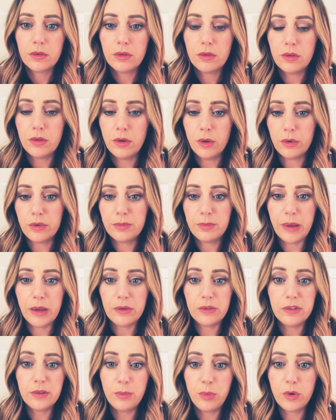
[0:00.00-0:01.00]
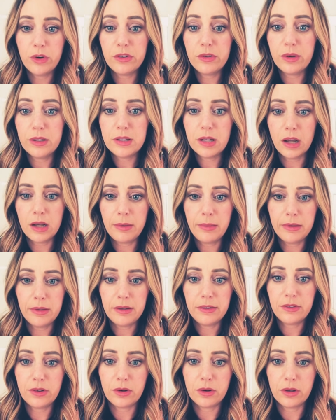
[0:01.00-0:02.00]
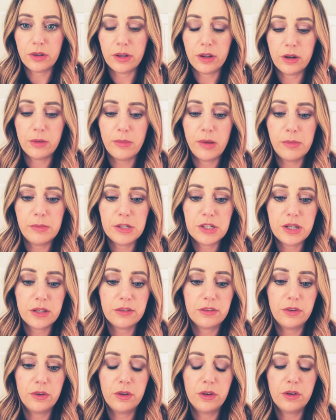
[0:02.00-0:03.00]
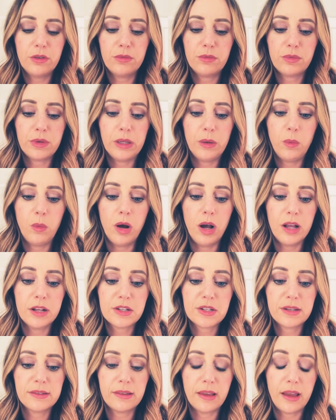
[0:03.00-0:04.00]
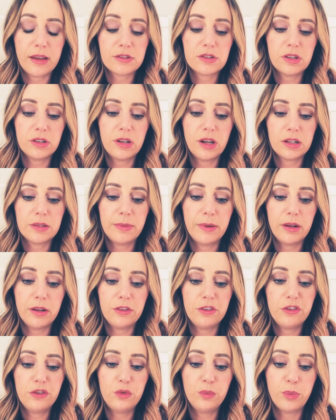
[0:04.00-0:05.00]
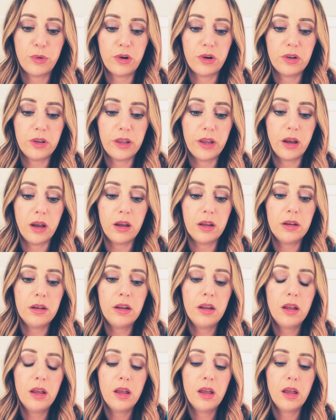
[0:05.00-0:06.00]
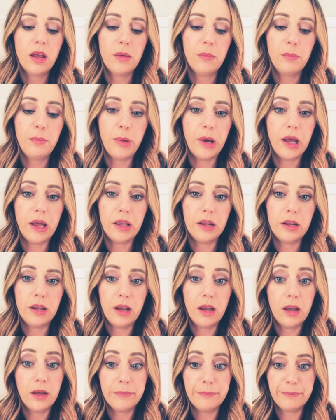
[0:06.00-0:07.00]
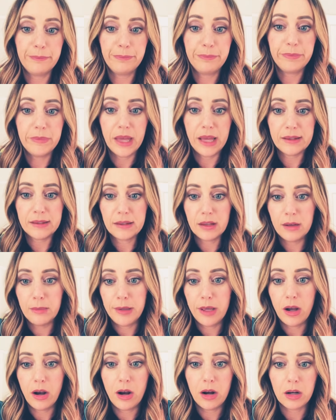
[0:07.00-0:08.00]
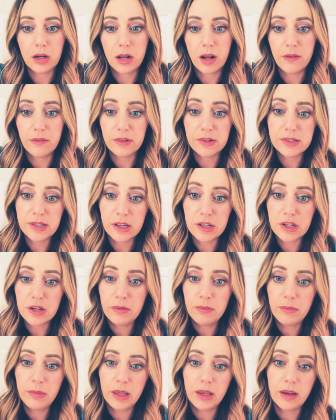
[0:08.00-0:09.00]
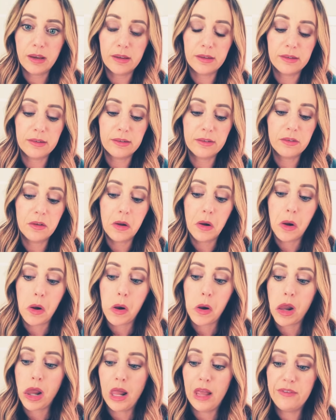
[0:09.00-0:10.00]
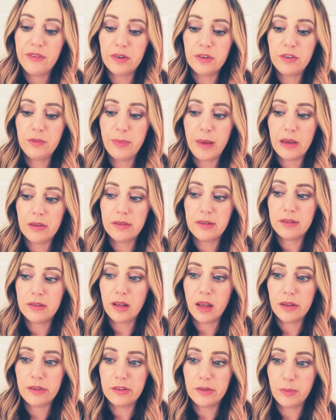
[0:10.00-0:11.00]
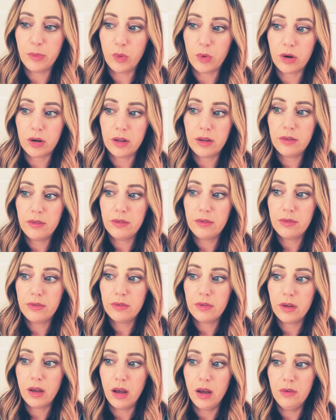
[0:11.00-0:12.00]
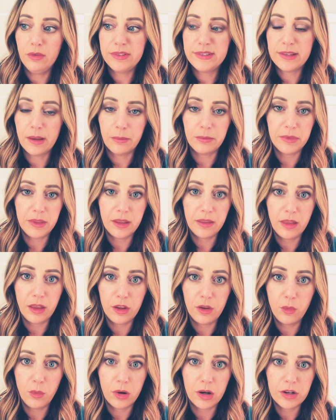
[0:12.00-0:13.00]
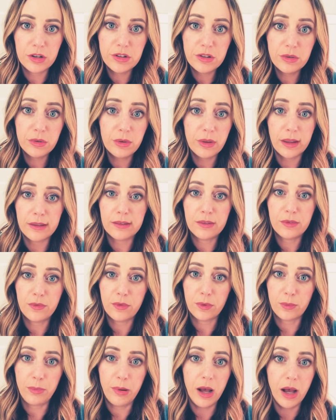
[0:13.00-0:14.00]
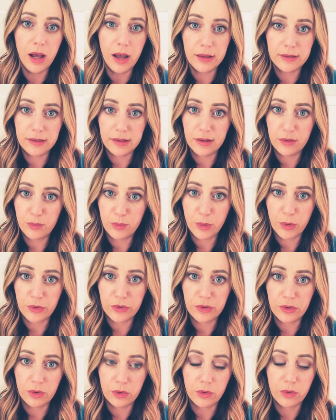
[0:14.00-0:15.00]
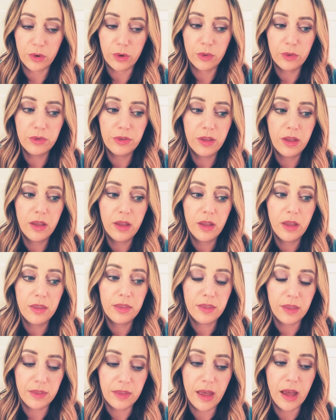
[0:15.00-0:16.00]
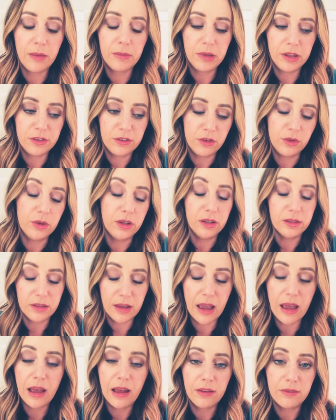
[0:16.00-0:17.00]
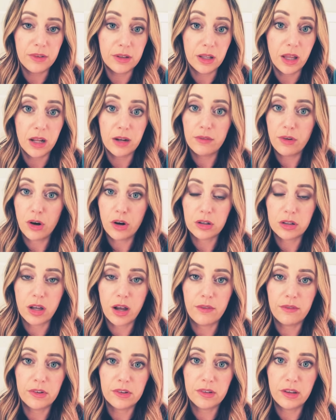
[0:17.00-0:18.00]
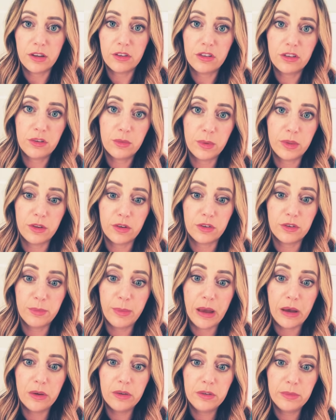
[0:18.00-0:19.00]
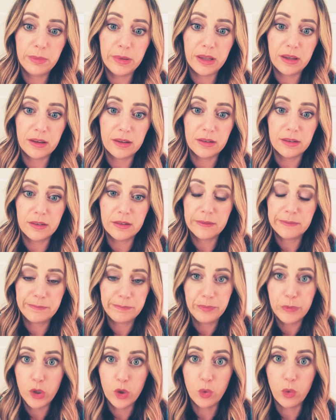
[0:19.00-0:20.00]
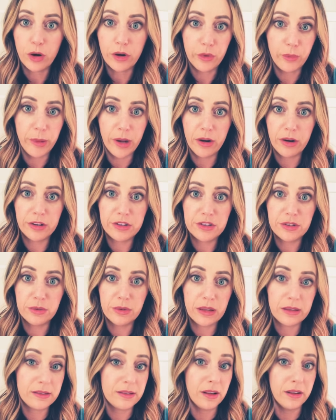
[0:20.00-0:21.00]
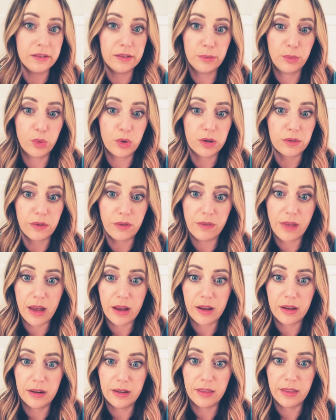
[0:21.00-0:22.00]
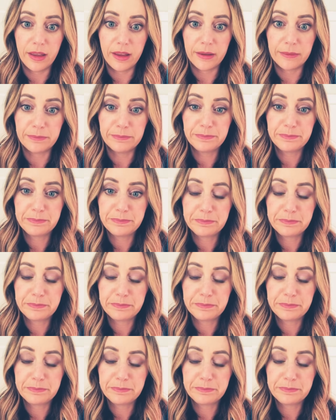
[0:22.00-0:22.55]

no spouse support. So I talked about this earlier, Mama Chick, so you could rewatch because I actually talked about it super early on. But um, that's going to be a hard conversation because if your spouse is not supportive of something that you want to do that's for positive personal growth, then that means you need to have a lot of hard conversations with your spouse because who are you married to that's not supportive of that kind of thing?